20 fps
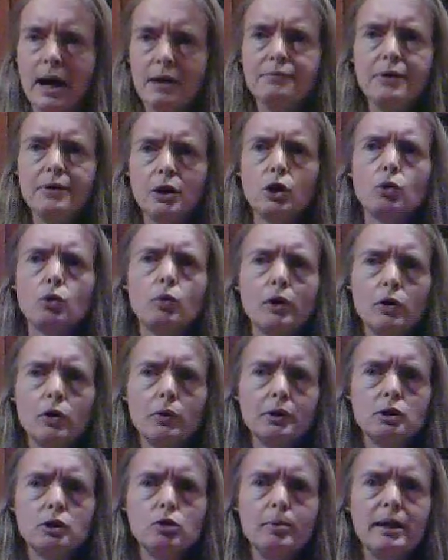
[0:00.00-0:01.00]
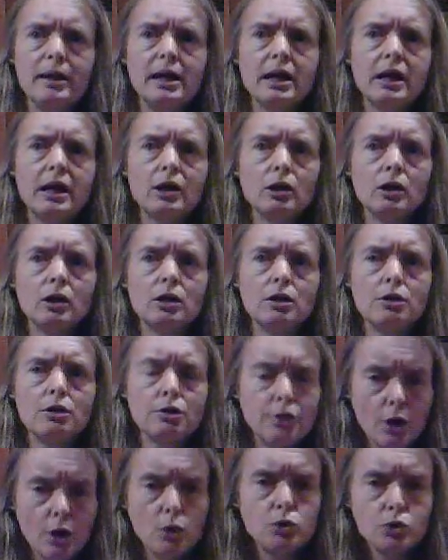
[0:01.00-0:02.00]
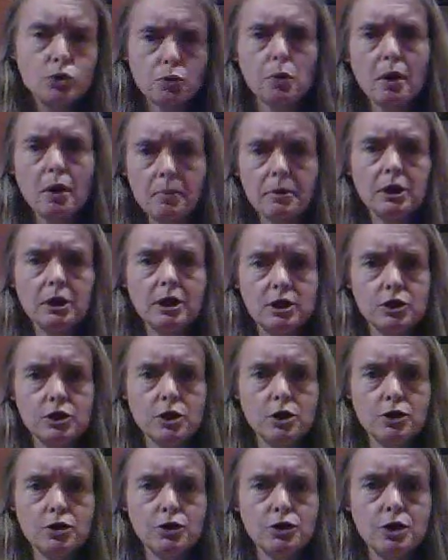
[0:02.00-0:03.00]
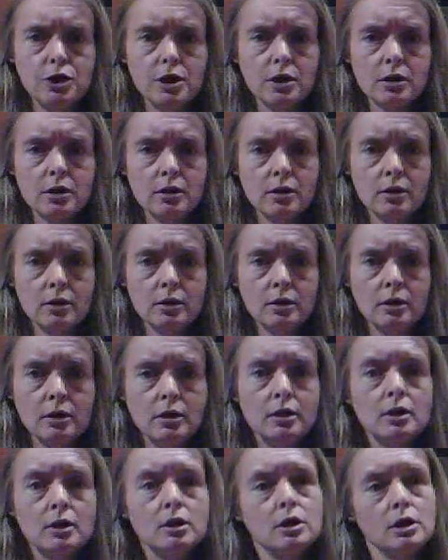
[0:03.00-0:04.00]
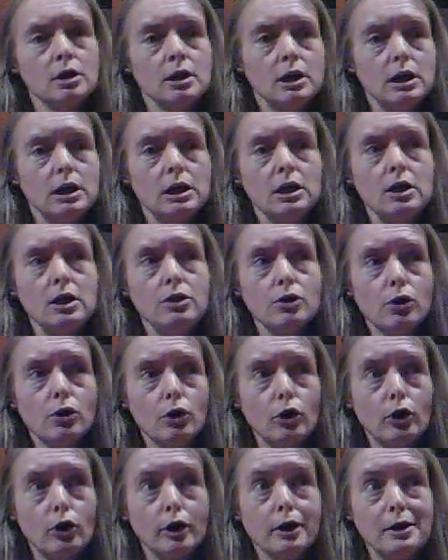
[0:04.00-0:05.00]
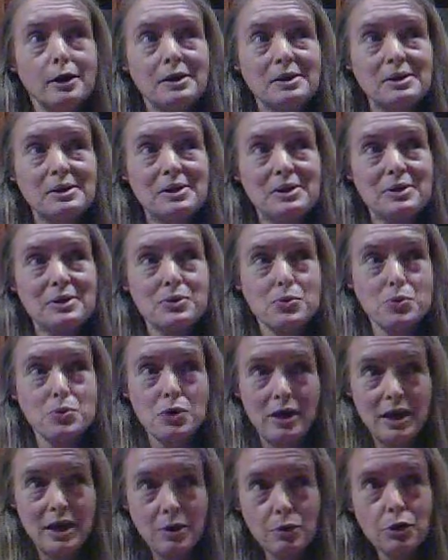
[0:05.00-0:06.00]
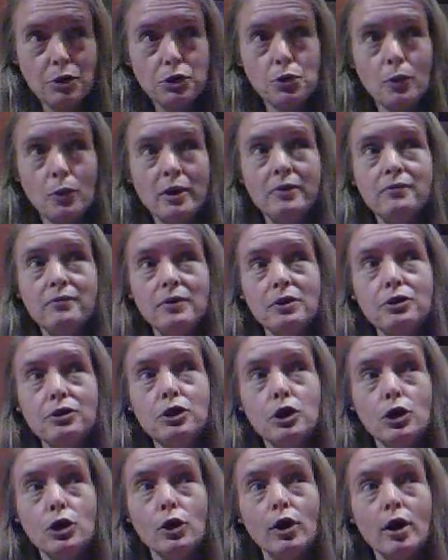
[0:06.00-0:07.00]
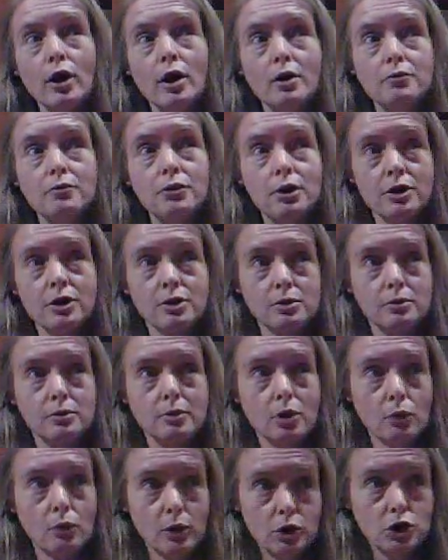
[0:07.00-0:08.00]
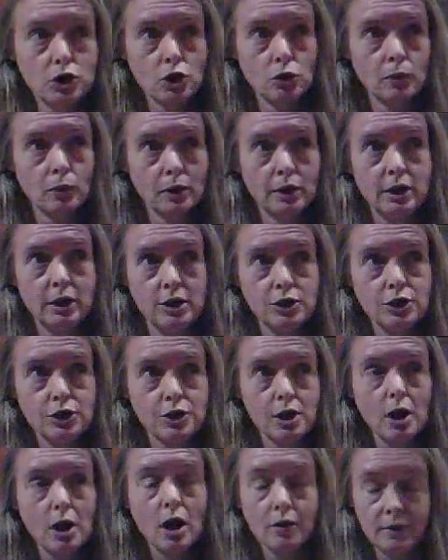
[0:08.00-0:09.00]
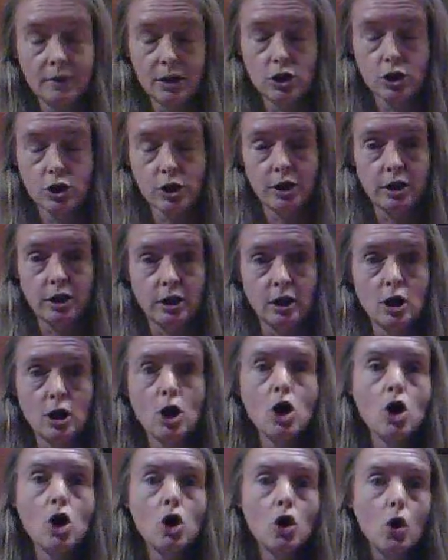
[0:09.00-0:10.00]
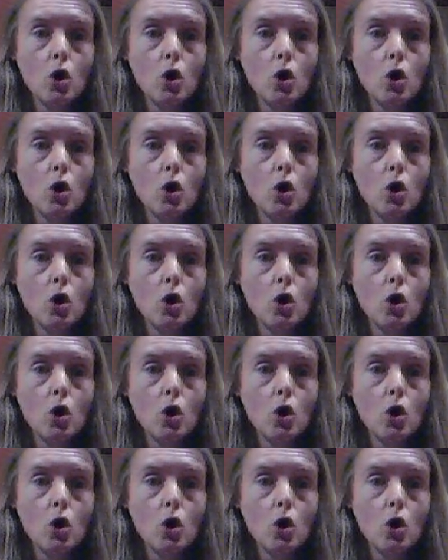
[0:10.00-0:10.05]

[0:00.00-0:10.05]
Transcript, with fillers: I figure we're going to be getting those re-releases either in the 25th year of the original release of each CD